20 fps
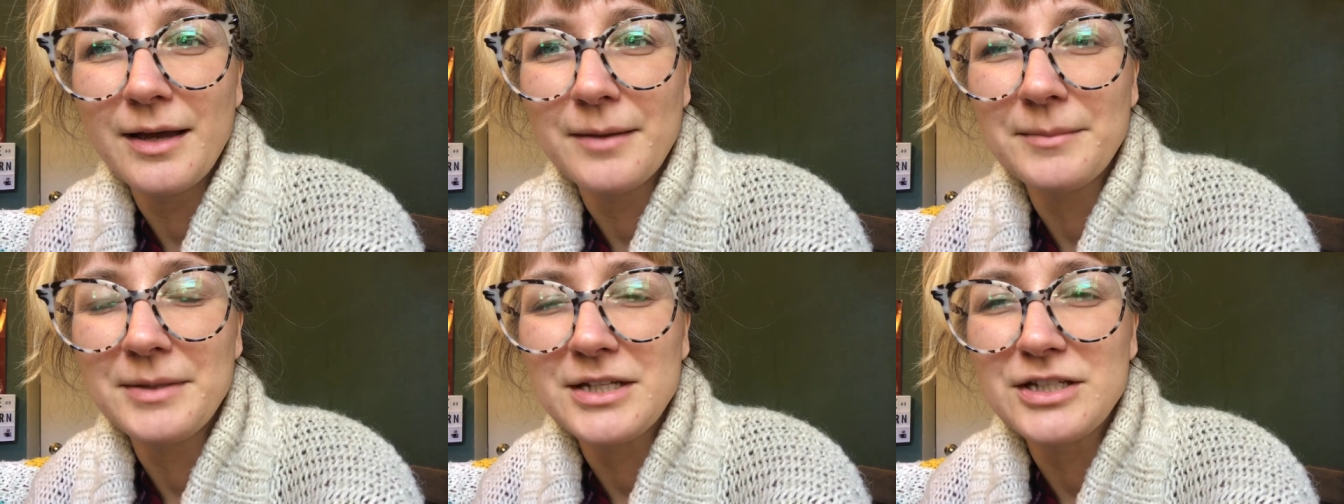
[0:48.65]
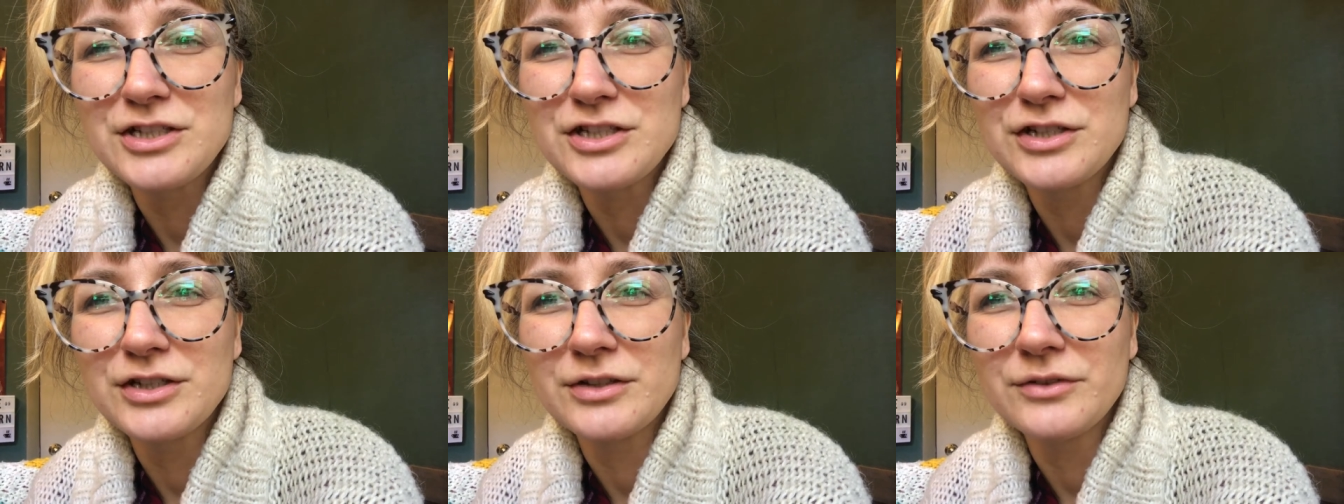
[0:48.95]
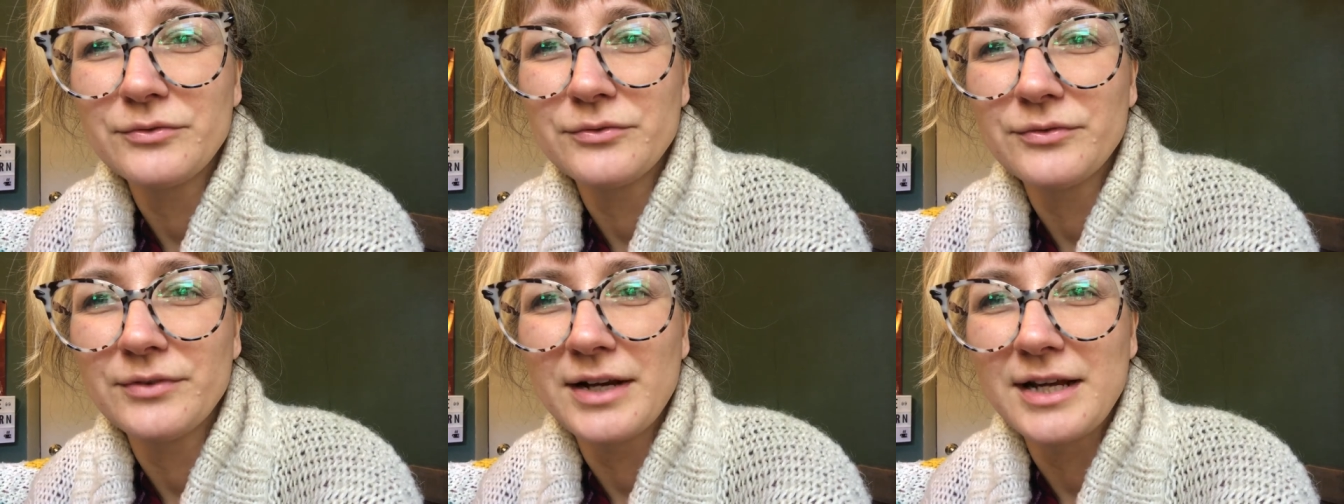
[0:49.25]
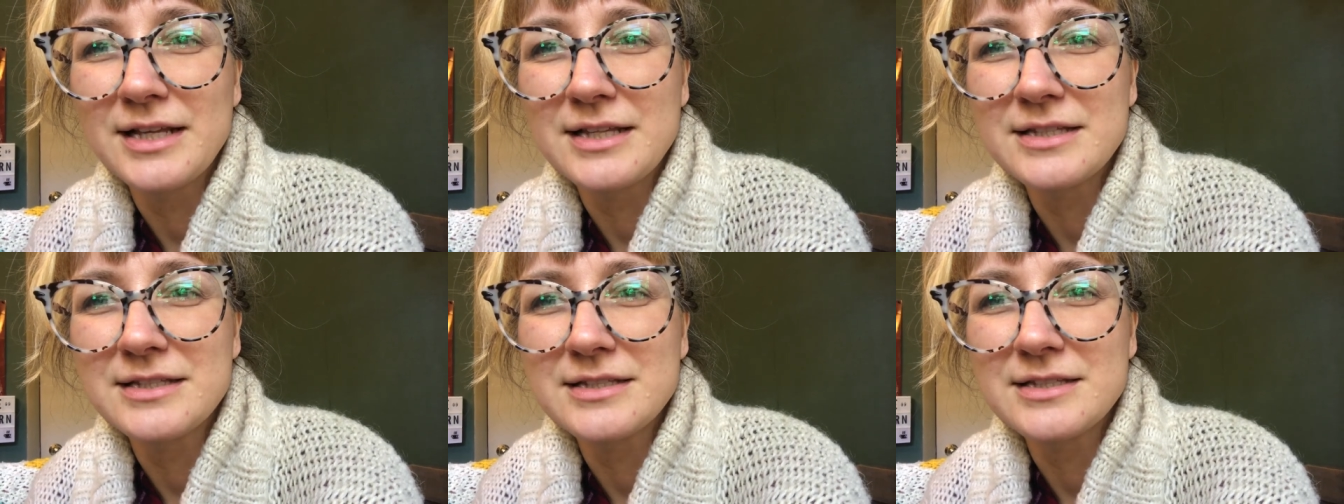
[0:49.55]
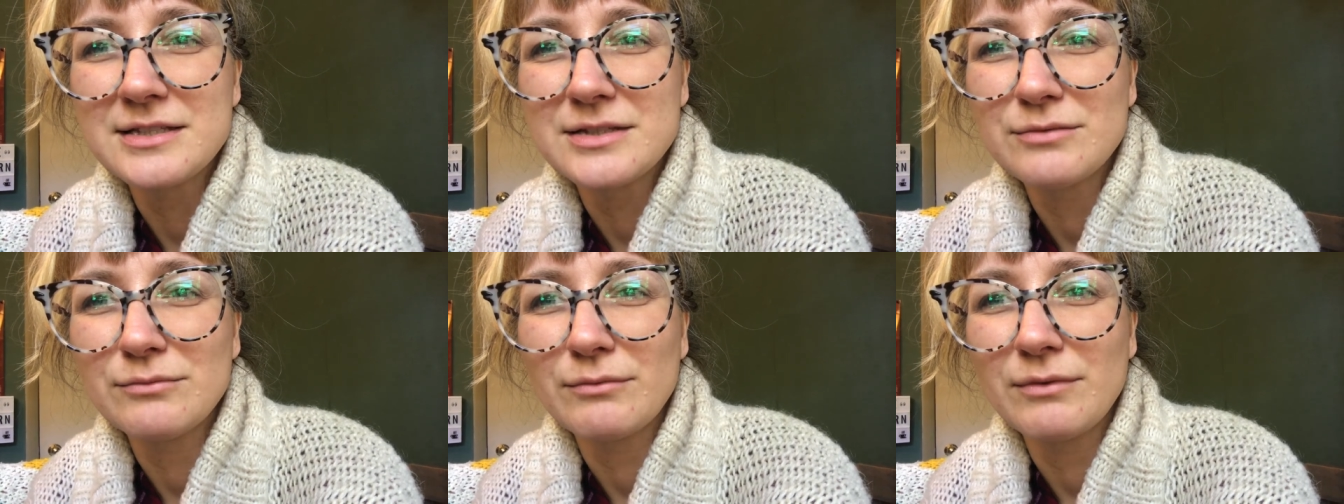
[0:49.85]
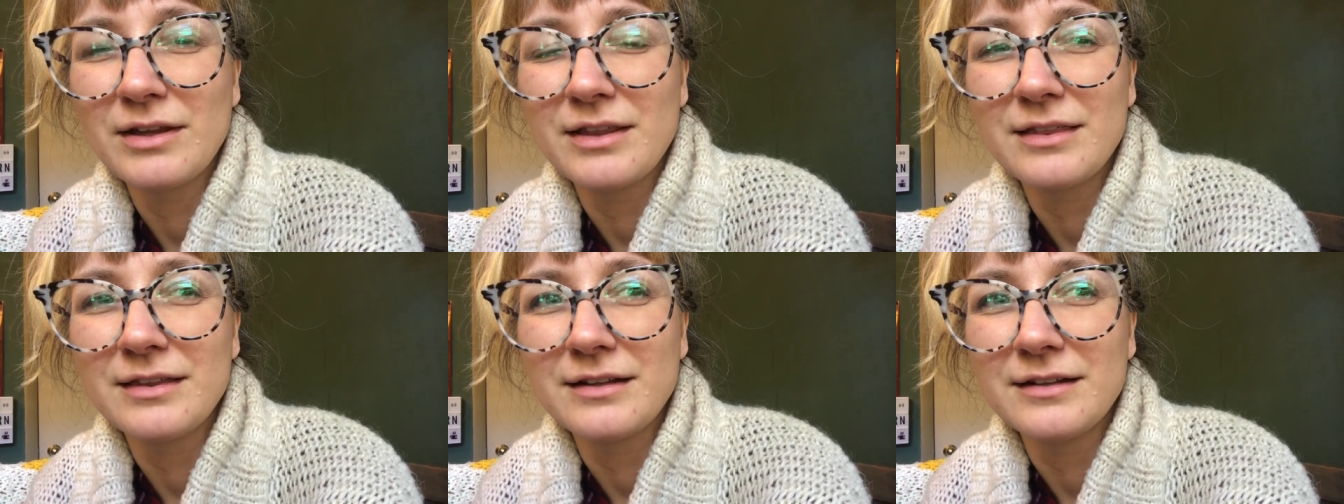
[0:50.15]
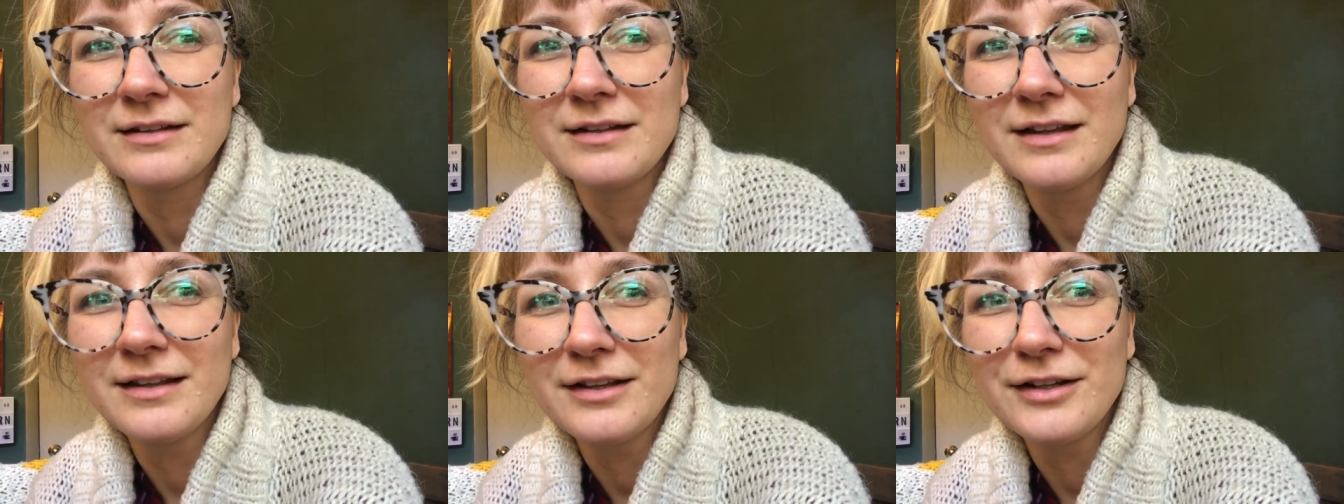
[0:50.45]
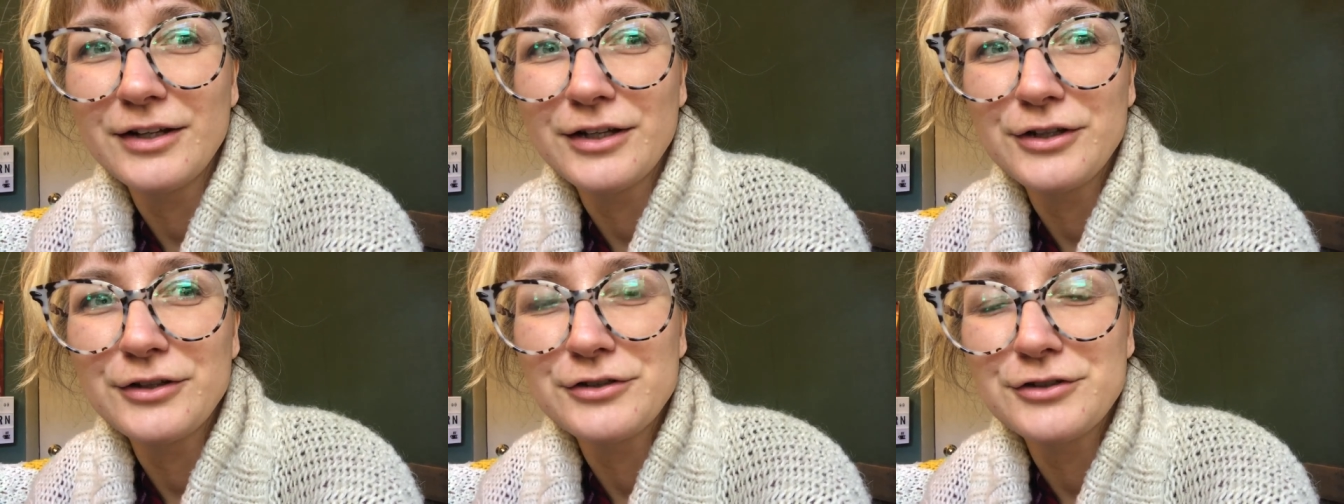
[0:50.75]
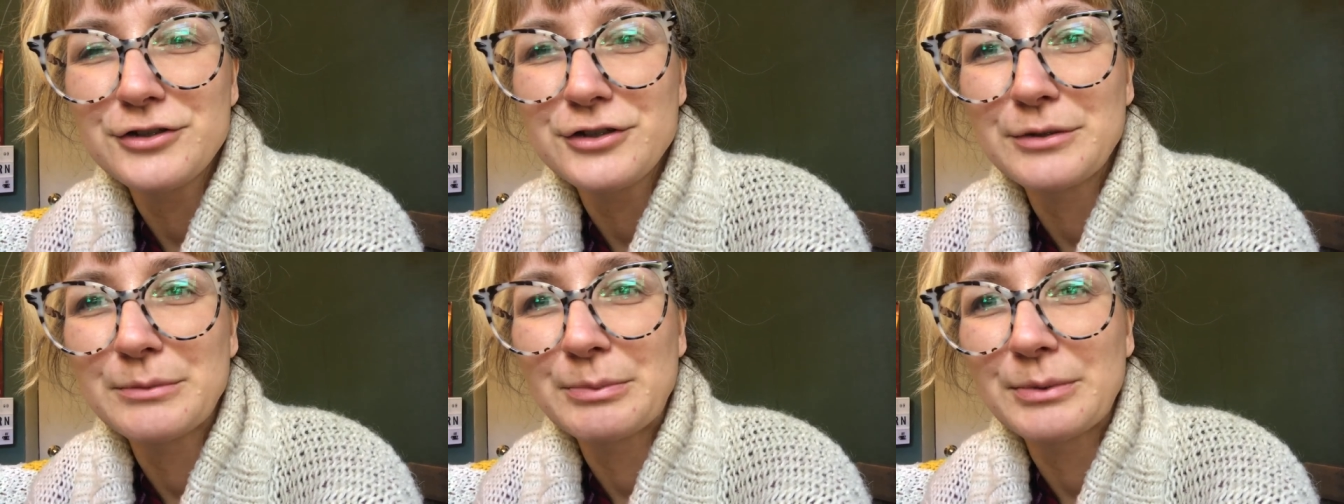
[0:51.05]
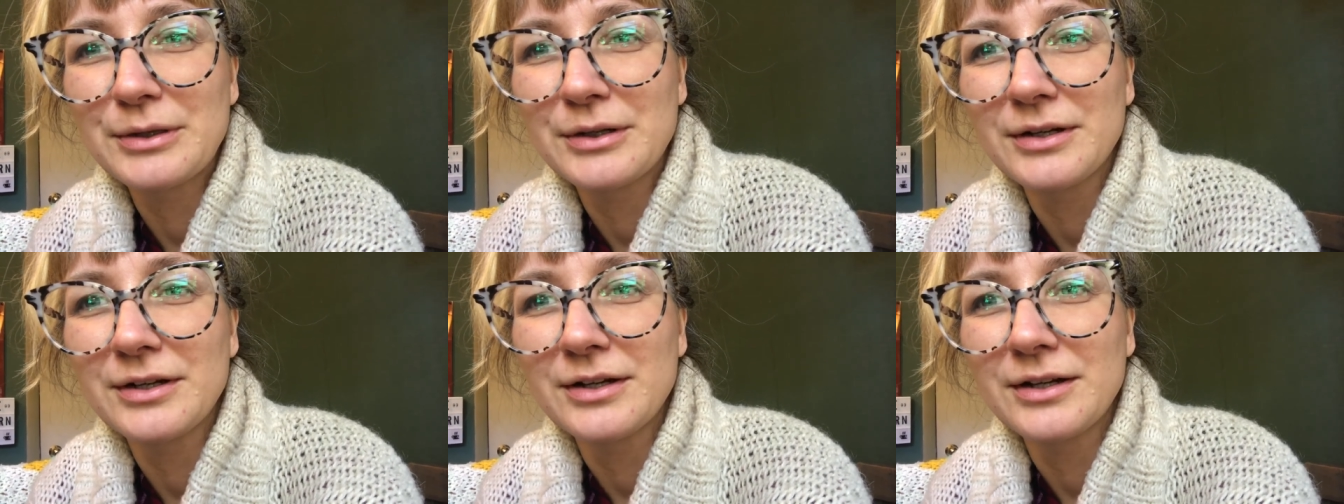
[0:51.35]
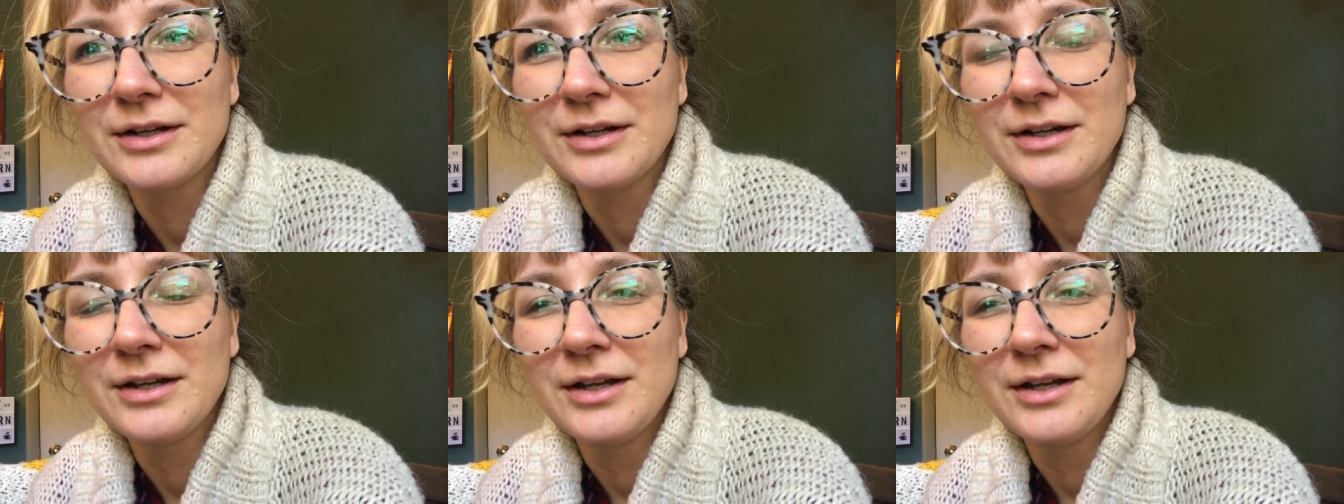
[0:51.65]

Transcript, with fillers: is good friends with another YouTuber